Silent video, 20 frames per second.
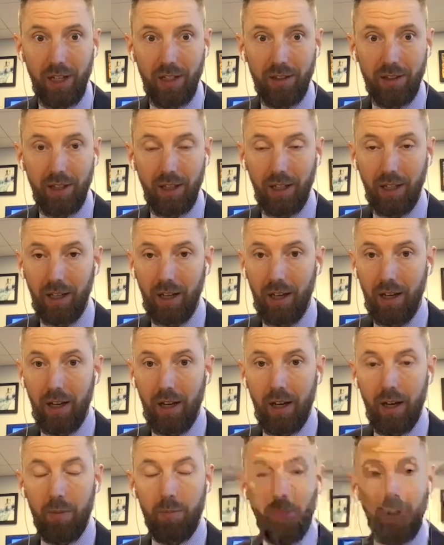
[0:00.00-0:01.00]
It's like
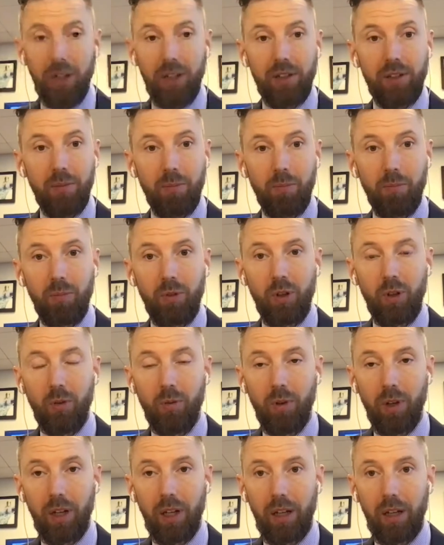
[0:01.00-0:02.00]
because I'm
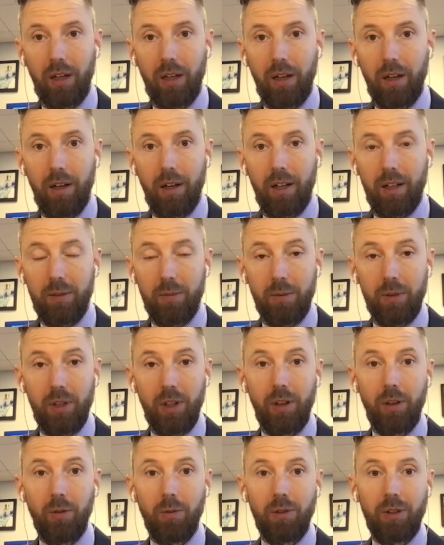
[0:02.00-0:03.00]
doing,
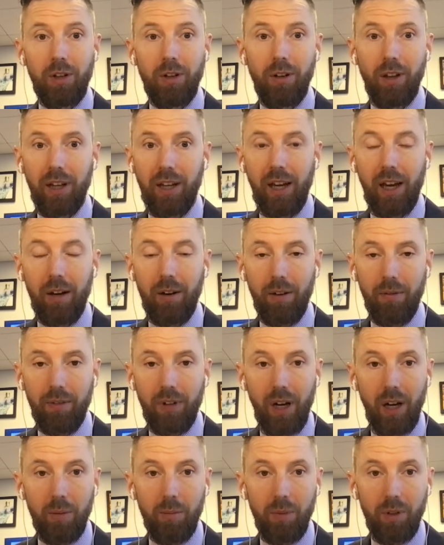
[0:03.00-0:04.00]
especially those that are like, I don't have
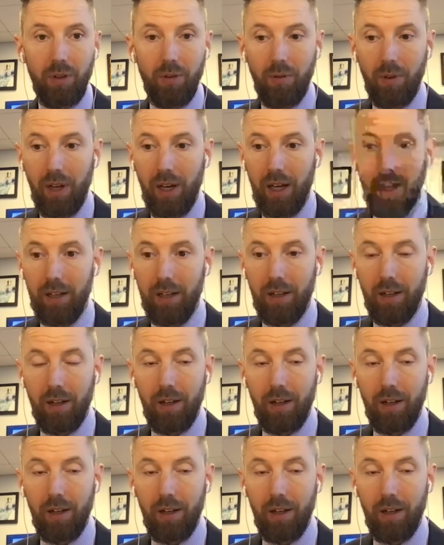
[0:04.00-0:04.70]
time to do that.